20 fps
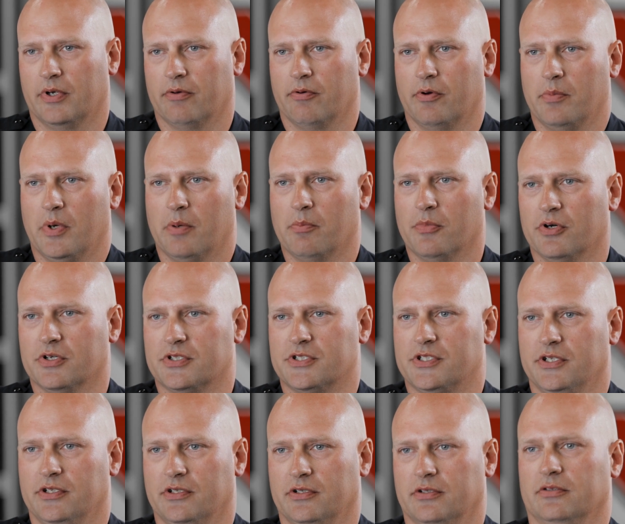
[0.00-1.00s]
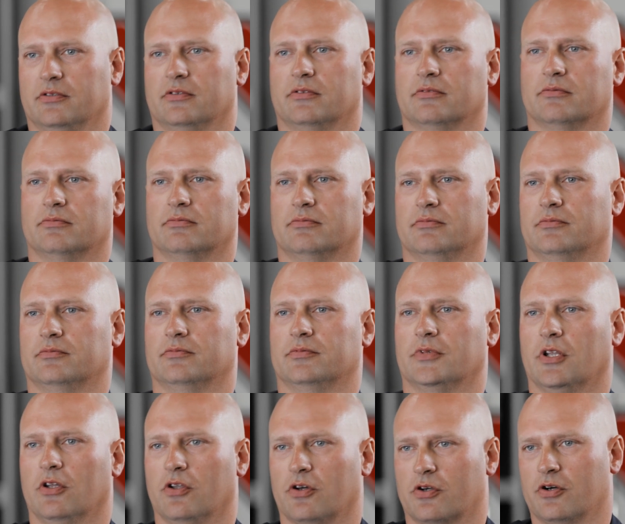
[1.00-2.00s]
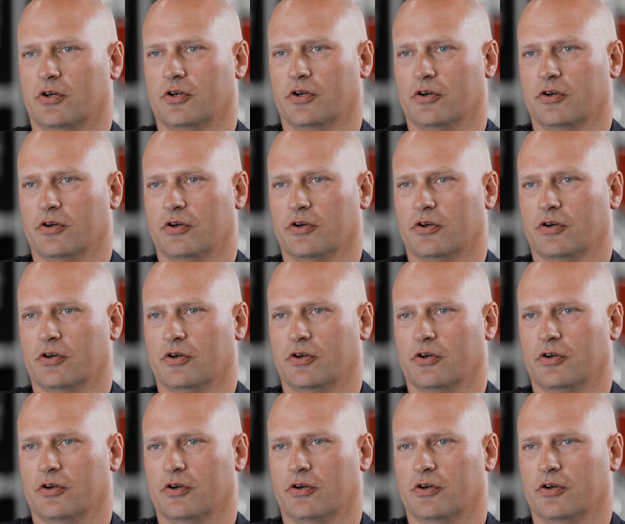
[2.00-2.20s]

I remember seeing the look on